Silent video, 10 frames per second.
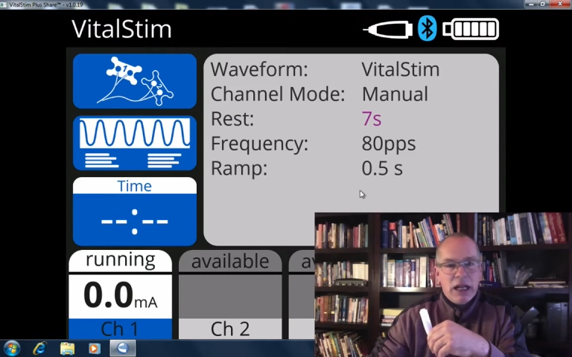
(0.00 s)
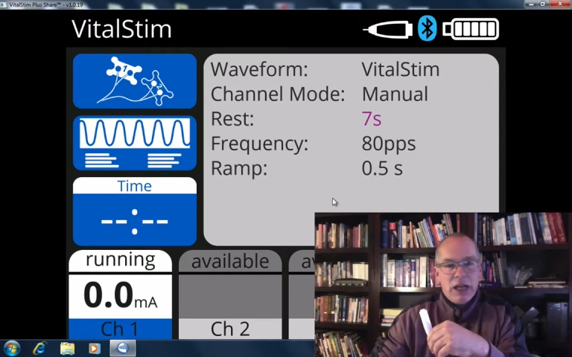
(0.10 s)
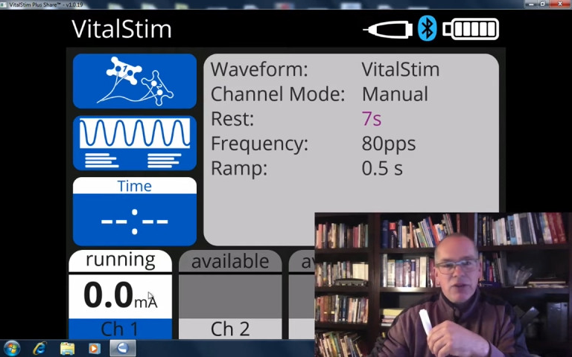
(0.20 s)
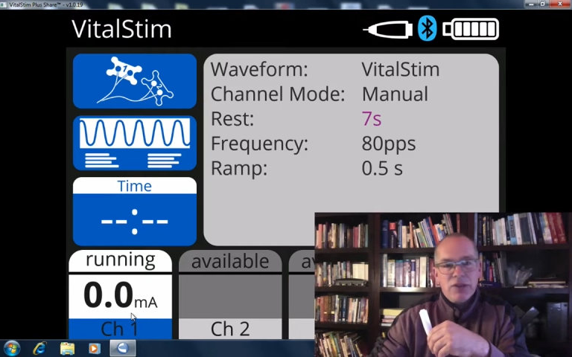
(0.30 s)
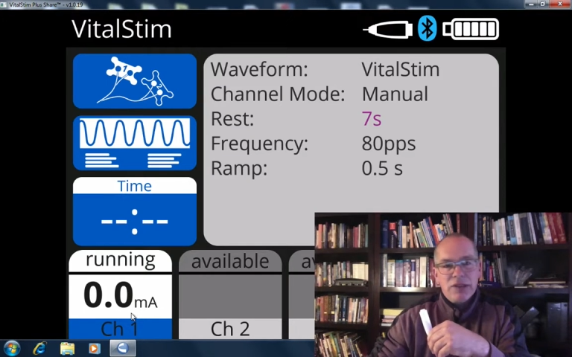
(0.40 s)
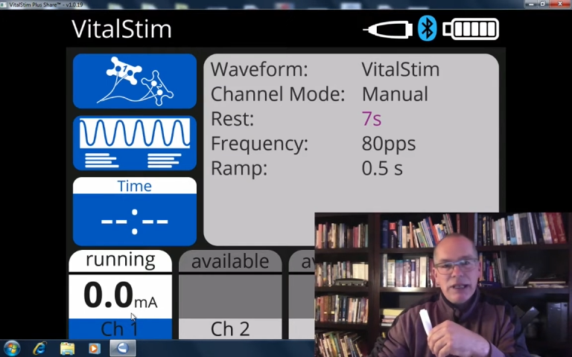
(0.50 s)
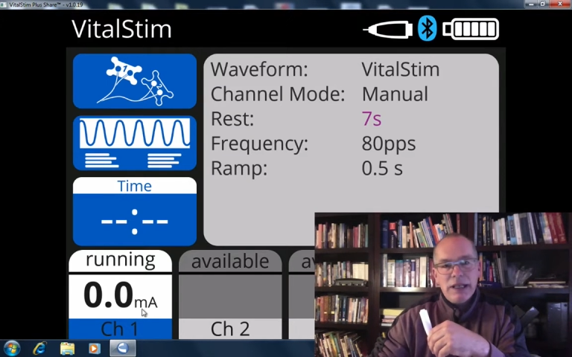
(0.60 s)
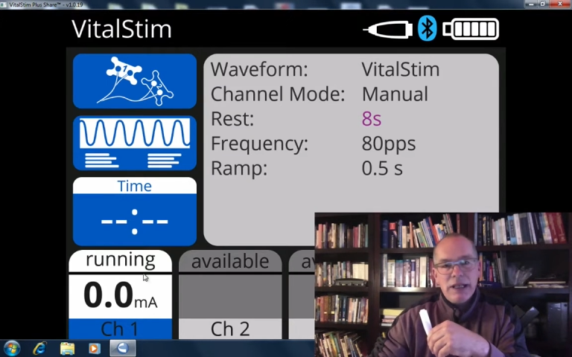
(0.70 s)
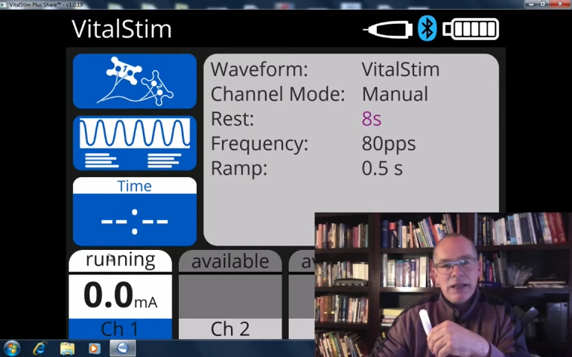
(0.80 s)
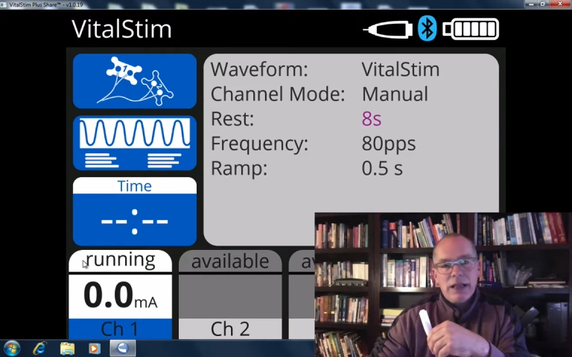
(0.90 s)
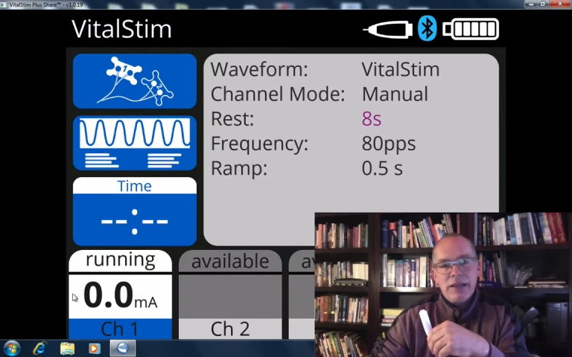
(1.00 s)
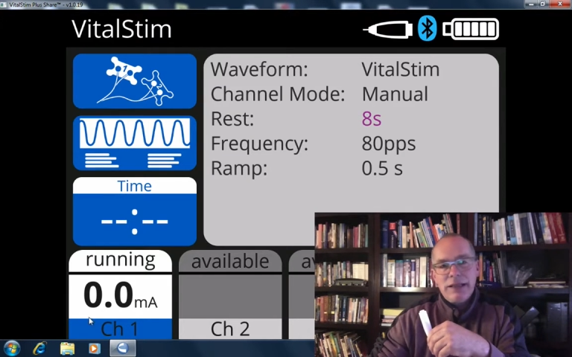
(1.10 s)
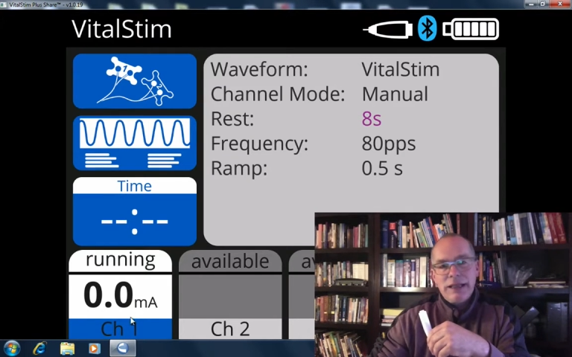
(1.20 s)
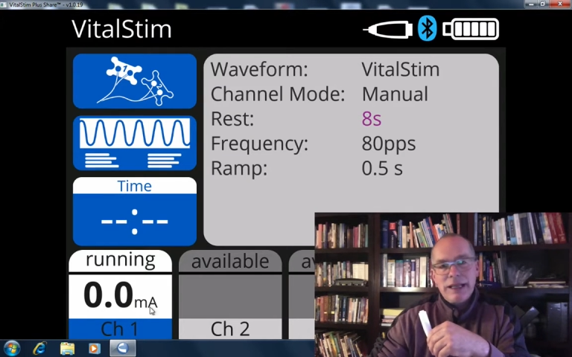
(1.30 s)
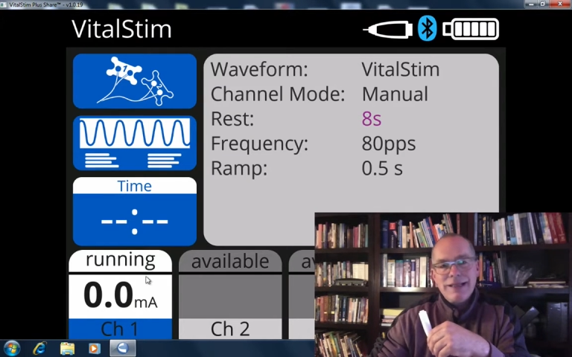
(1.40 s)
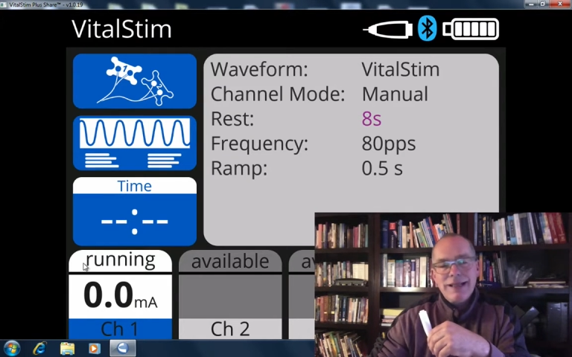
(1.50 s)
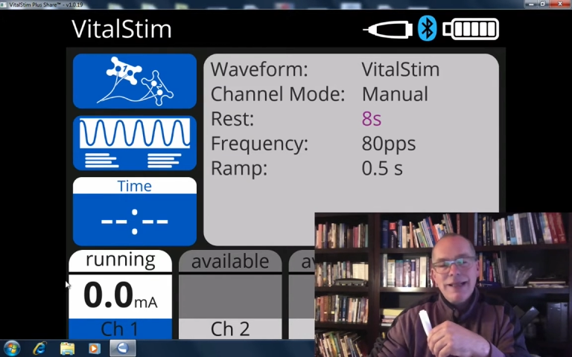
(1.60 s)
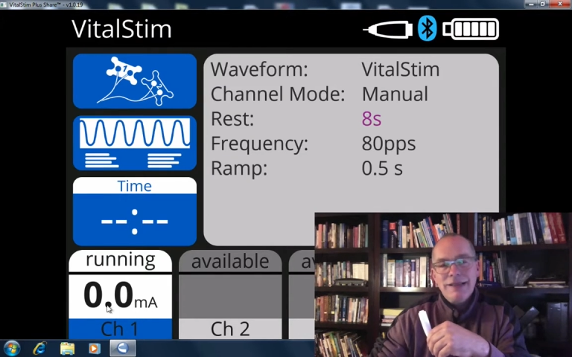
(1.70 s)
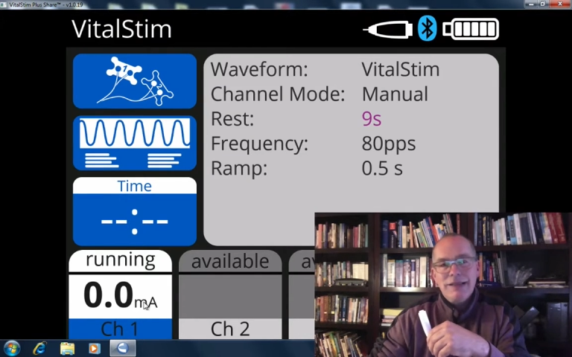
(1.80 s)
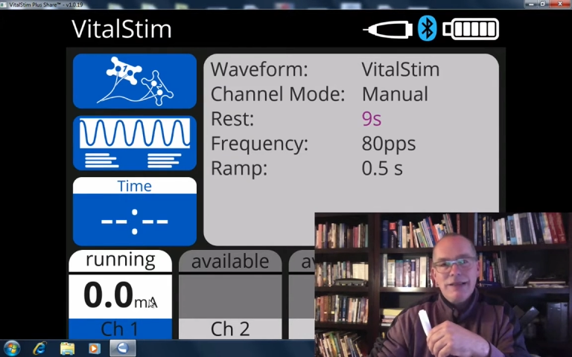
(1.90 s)
You see here that the
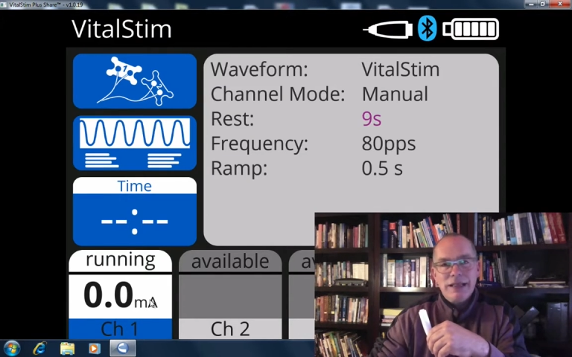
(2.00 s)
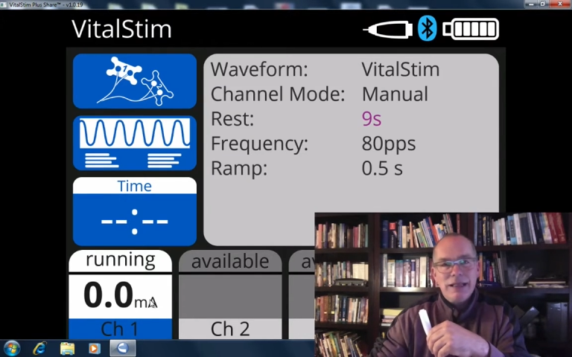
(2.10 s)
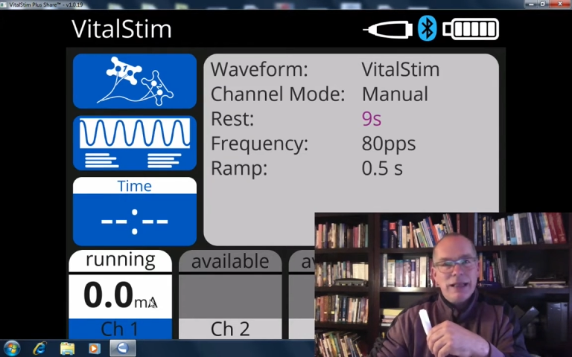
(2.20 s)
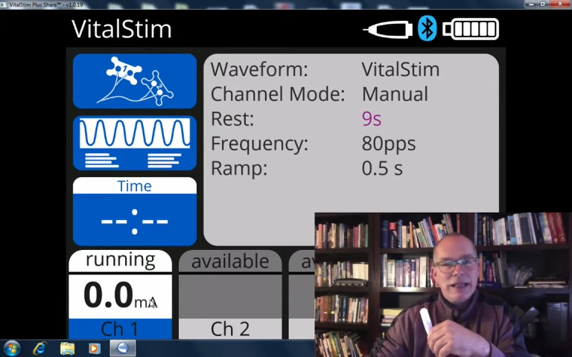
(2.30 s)
intensity